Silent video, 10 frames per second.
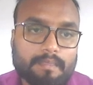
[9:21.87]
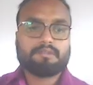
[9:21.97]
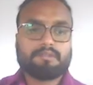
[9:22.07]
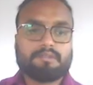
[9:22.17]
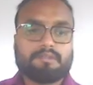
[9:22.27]

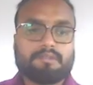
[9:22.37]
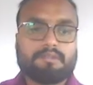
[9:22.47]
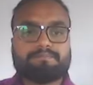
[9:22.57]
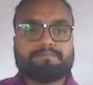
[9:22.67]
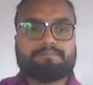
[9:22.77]

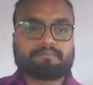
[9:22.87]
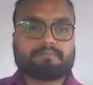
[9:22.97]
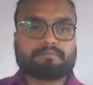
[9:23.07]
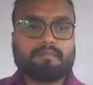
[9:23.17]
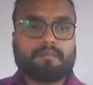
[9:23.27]
So
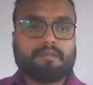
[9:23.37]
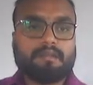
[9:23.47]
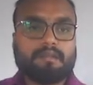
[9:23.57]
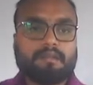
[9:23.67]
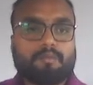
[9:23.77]

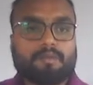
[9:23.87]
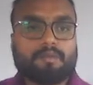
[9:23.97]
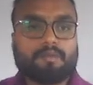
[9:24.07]
whether